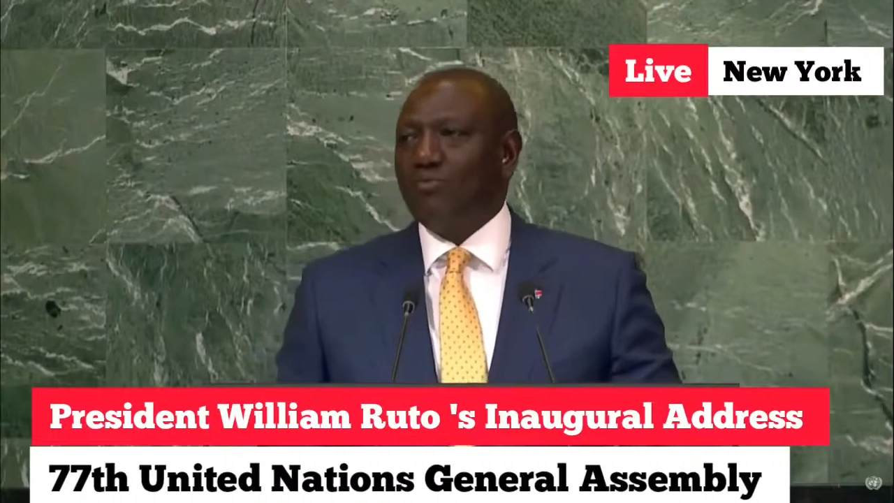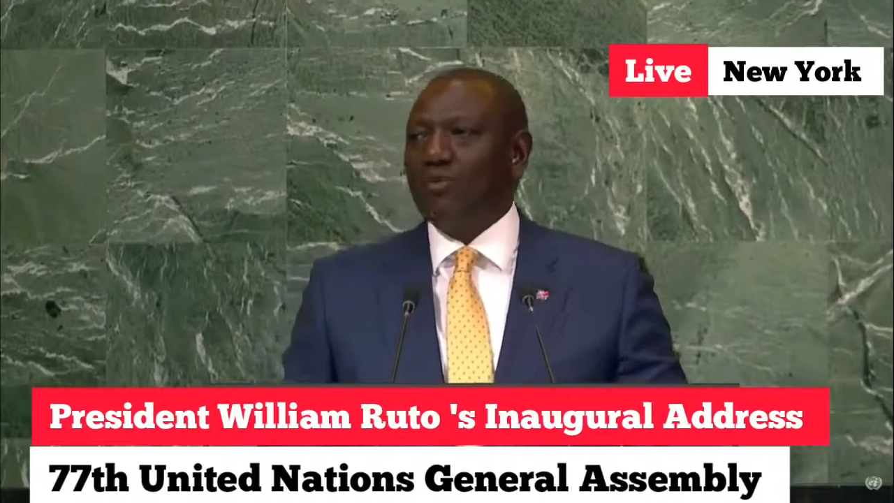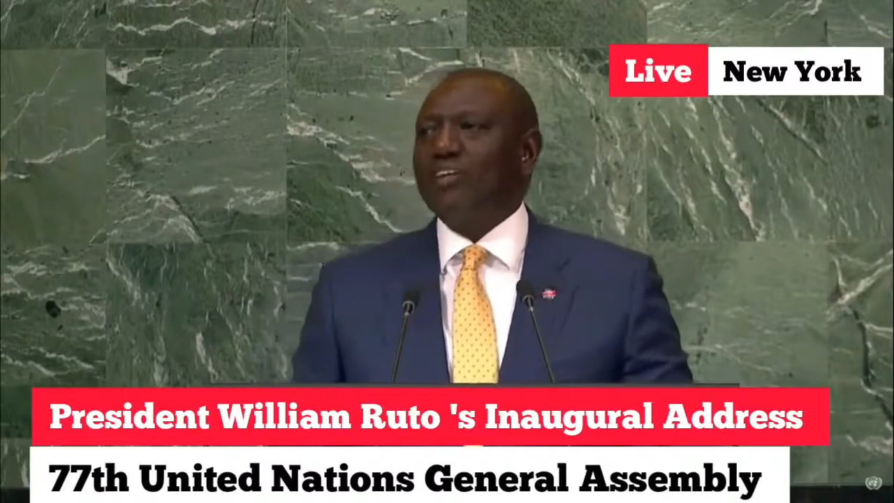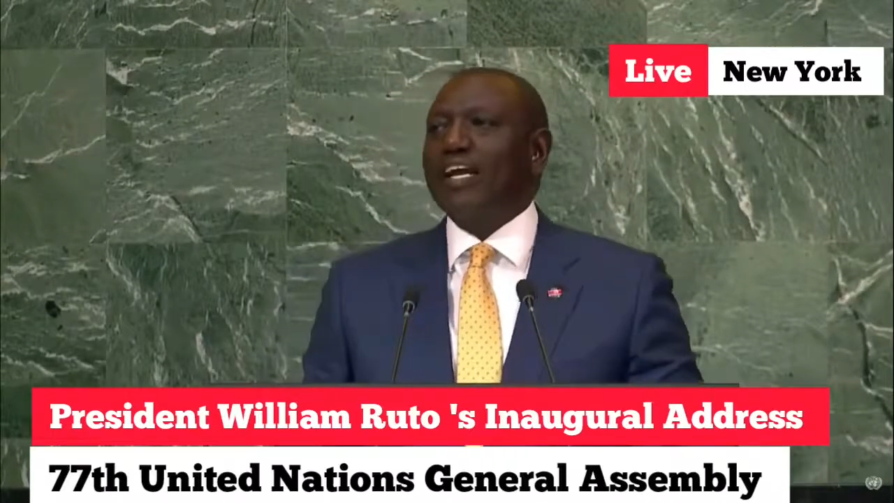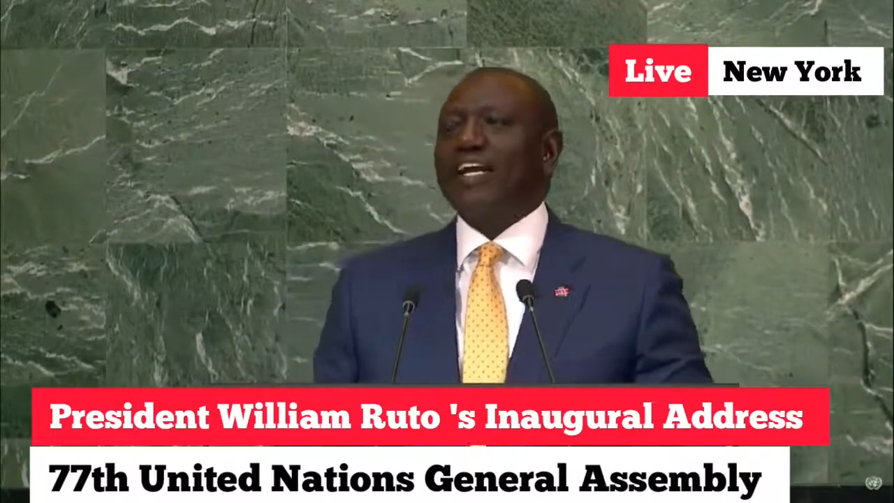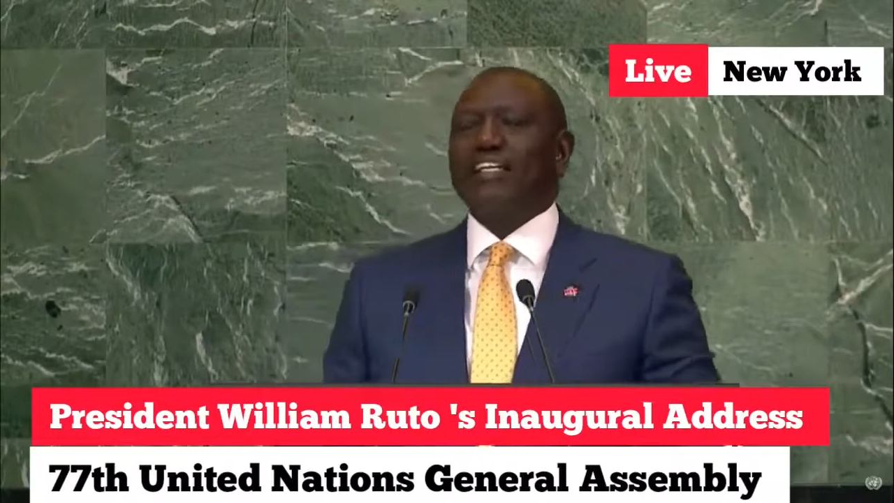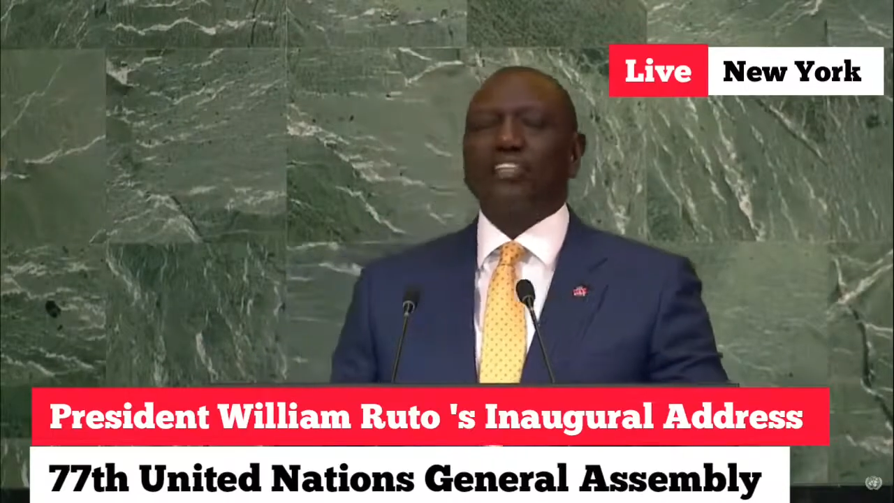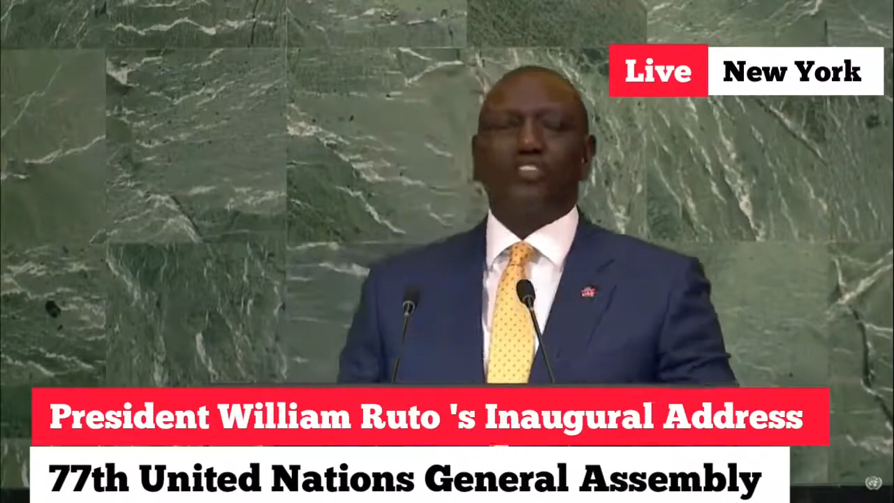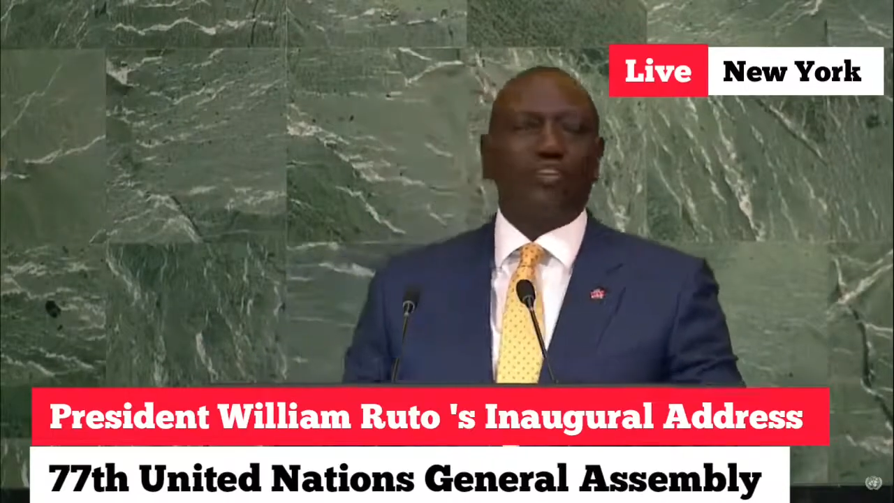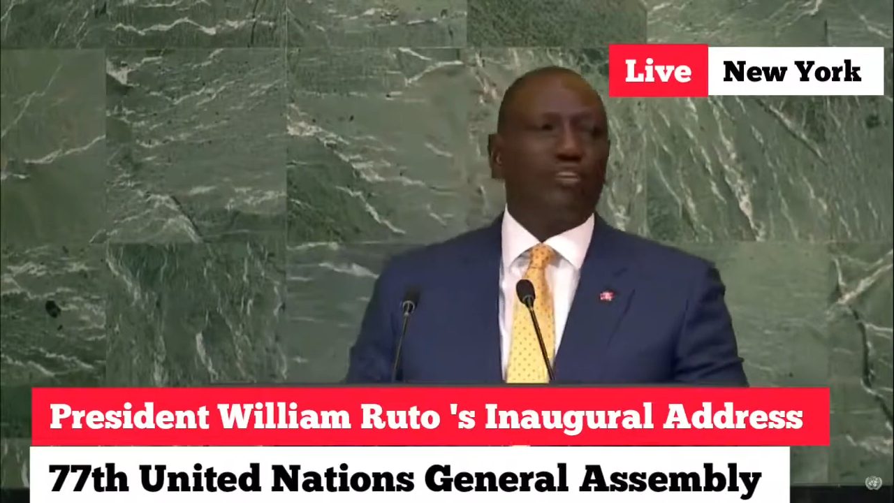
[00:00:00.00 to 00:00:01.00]
with an
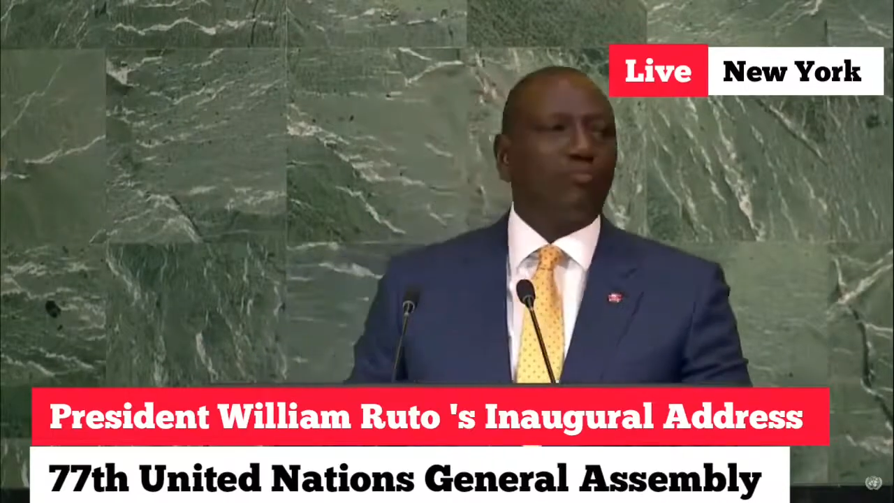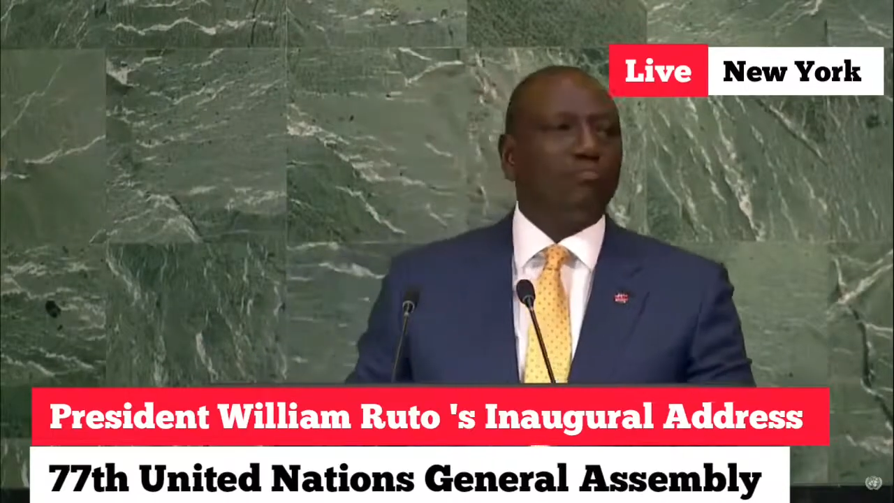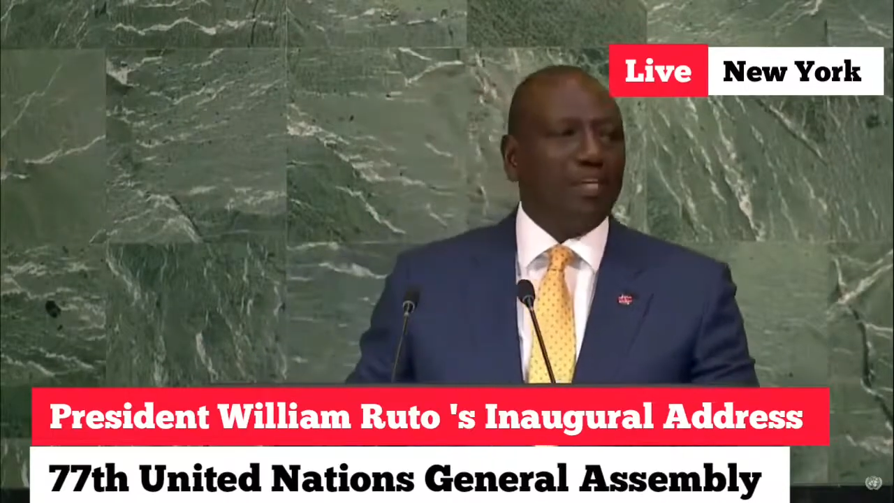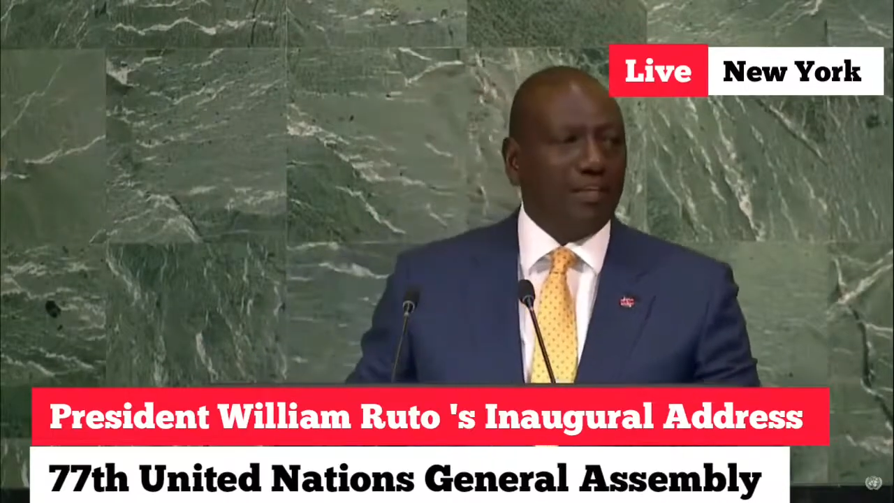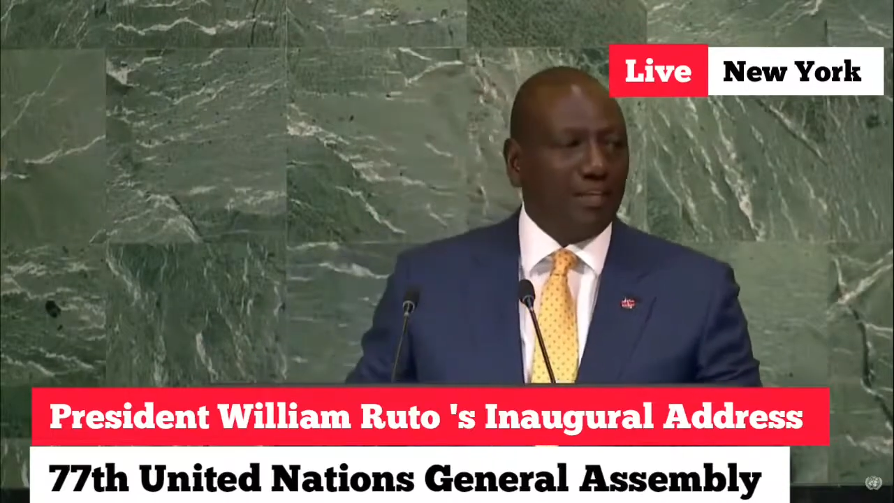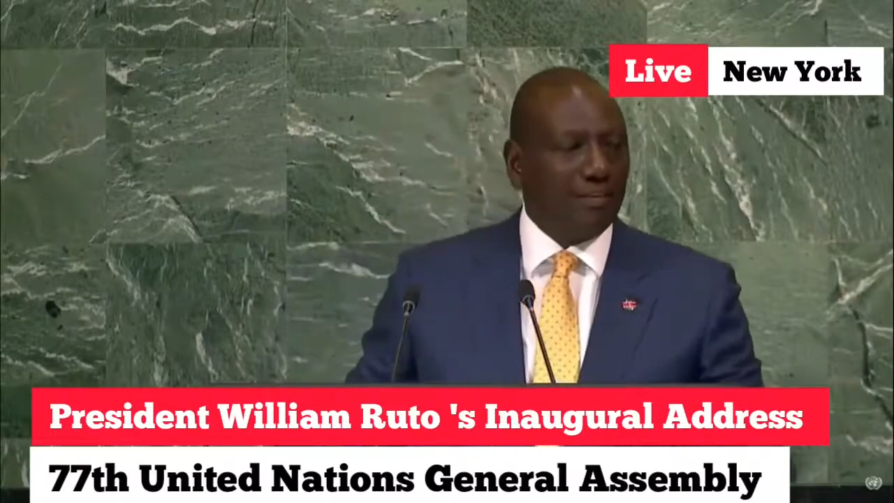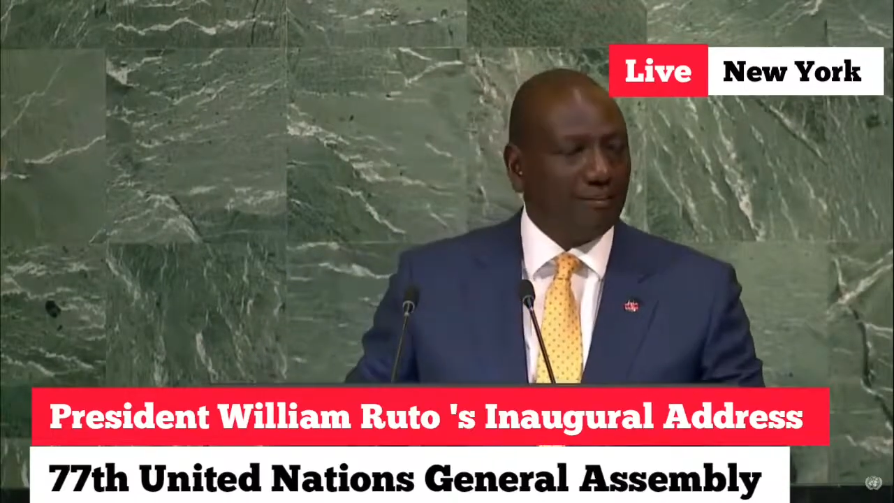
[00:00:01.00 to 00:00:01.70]
additional B